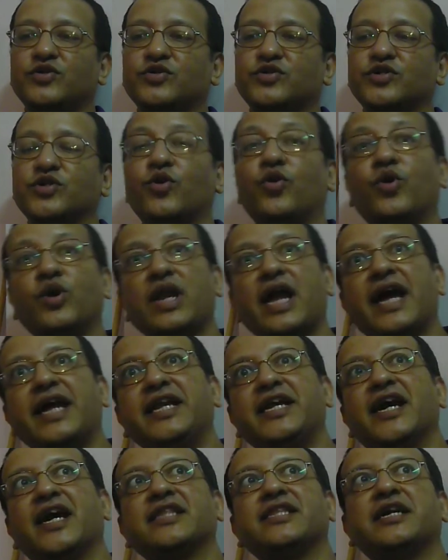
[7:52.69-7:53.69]
So the whole
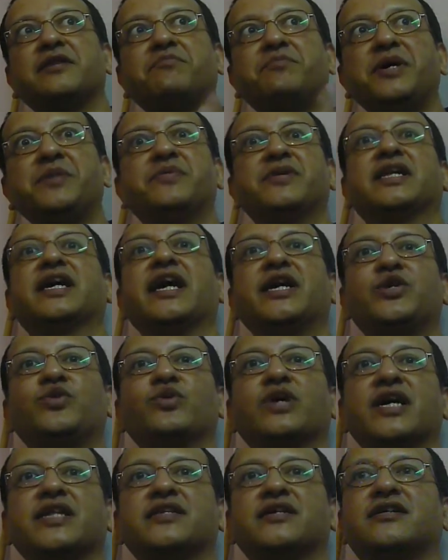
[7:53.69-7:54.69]
idea that people get
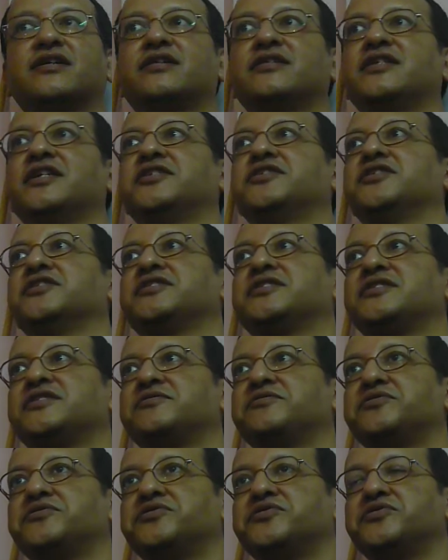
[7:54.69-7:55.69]
together, there is,
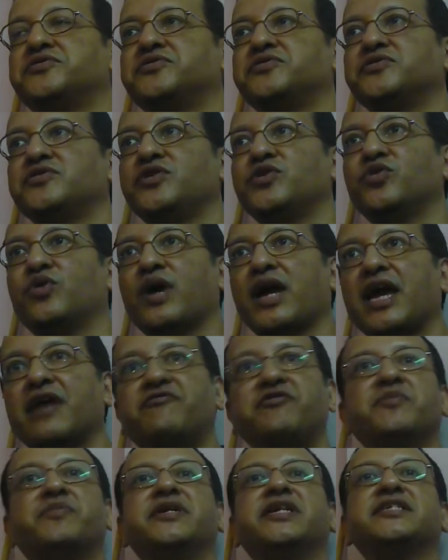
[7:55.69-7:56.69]

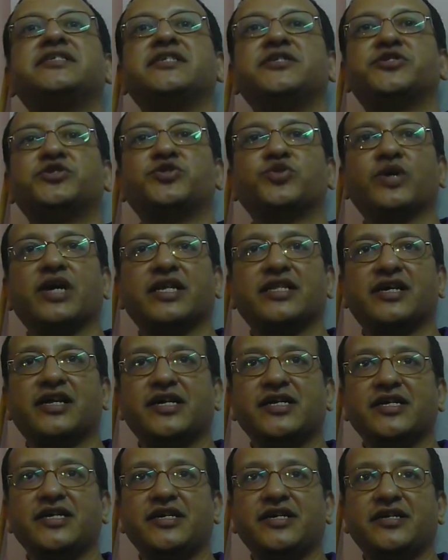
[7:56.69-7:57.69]
everybody sits together
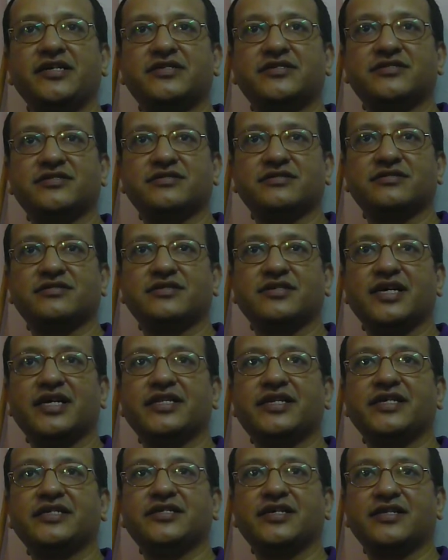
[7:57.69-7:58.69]
and eats and
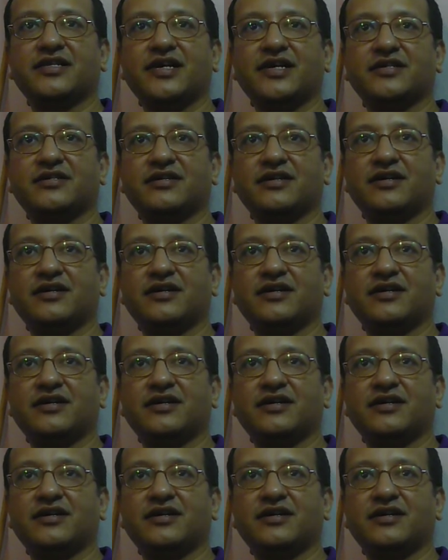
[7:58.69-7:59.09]
things like that.